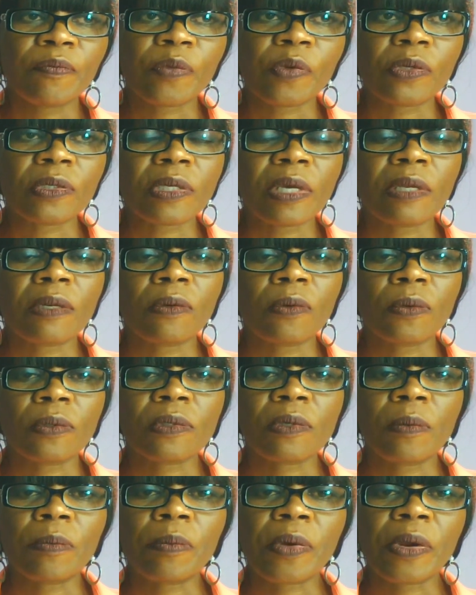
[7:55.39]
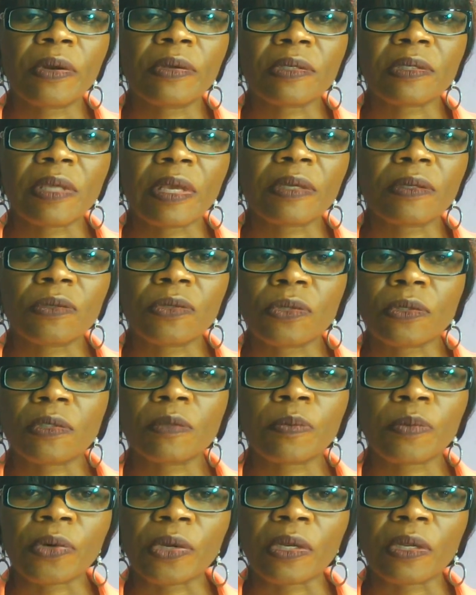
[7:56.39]
Because I know some parents like to
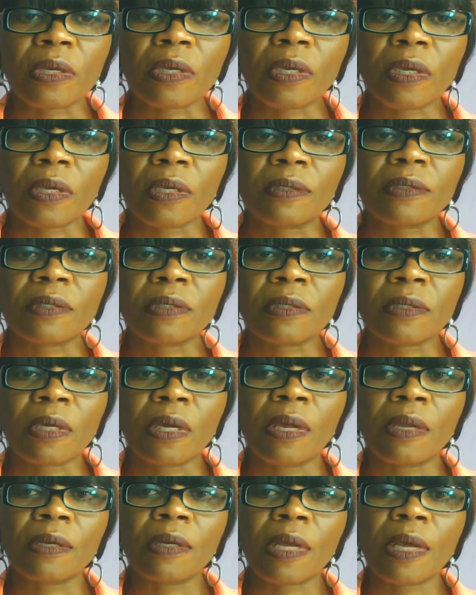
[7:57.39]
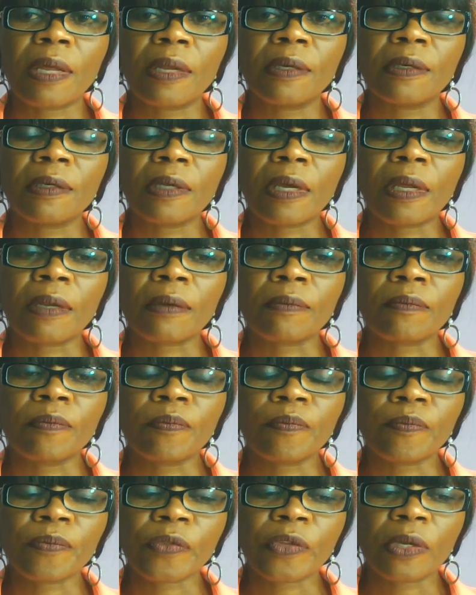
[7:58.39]
just spray the kids and
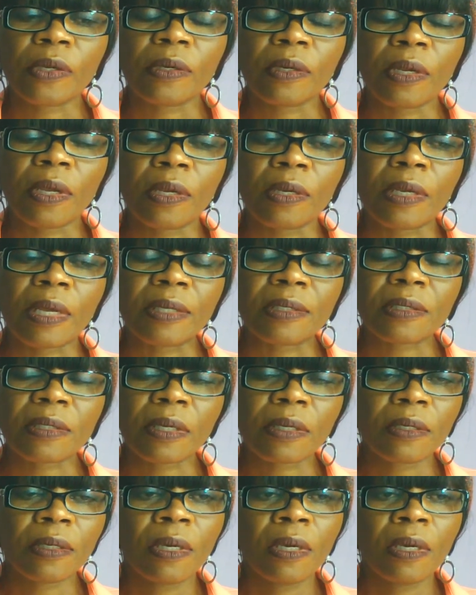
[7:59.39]
that's it.